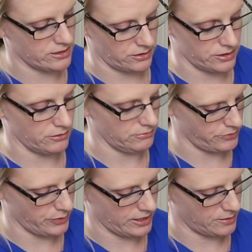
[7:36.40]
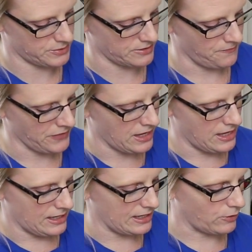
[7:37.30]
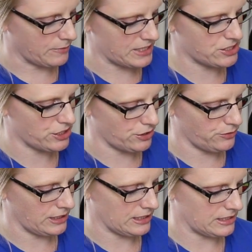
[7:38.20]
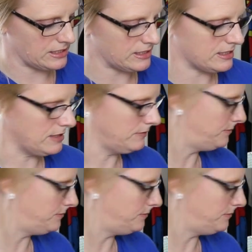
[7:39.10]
also 3 cups. Now what I'm going to do is